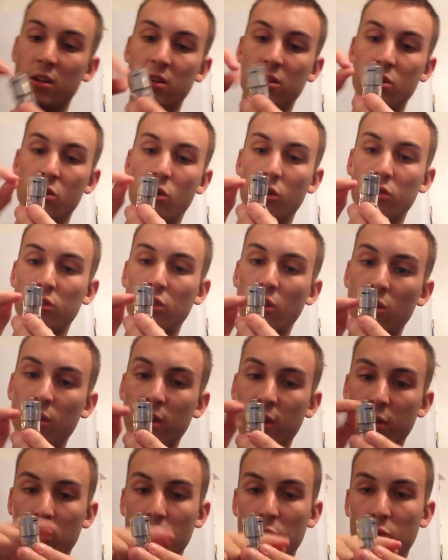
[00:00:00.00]
You've got 2
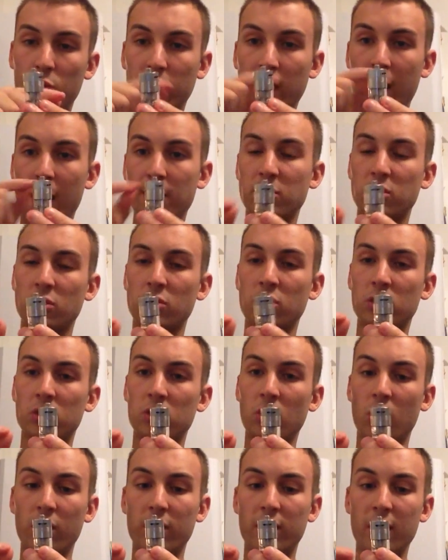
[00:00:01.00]
little gaps on the
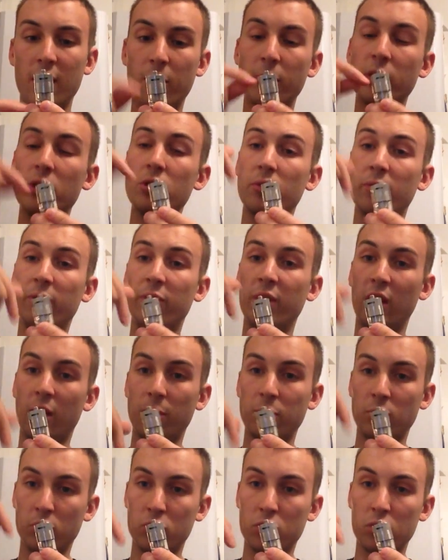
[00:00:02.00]
side there where you fill
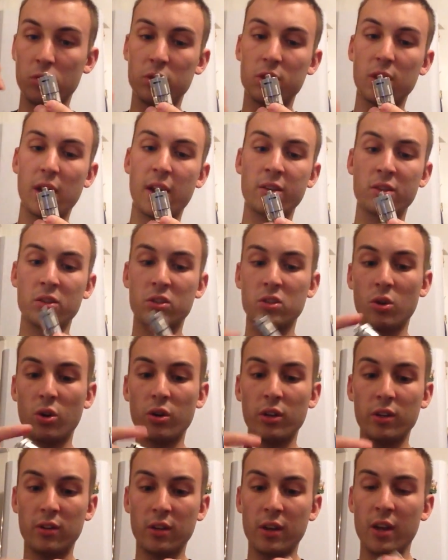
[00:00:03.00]
up your juice down the
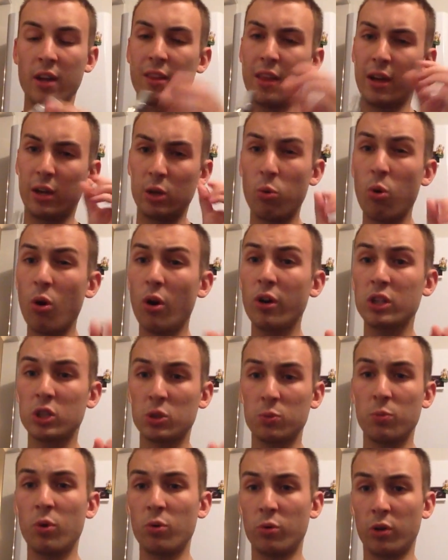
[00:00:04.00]
side. They're quite
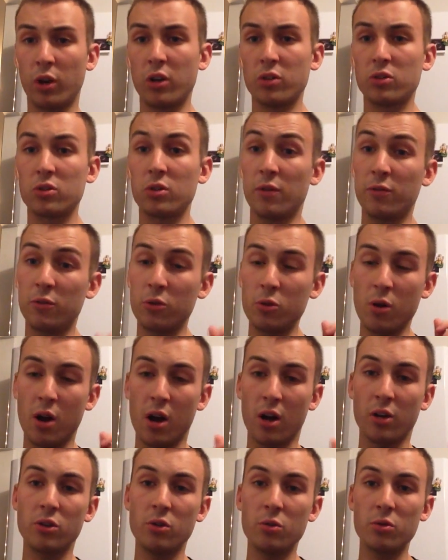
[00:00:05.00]
small though, so if you
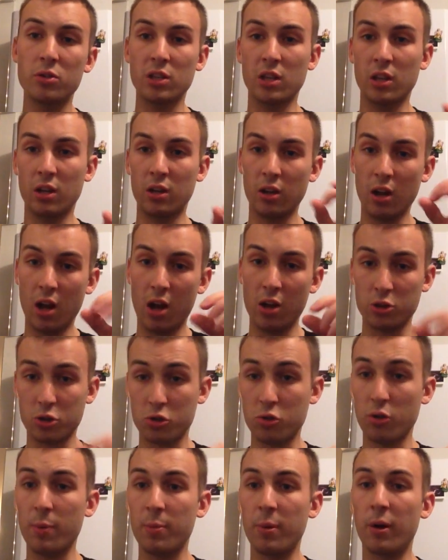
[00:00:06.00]
are using a glass
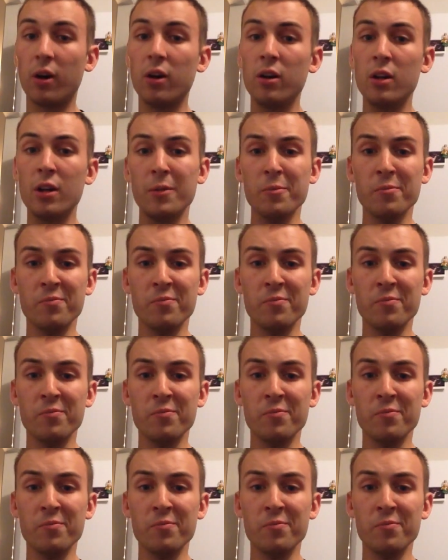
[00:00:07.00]
dripper,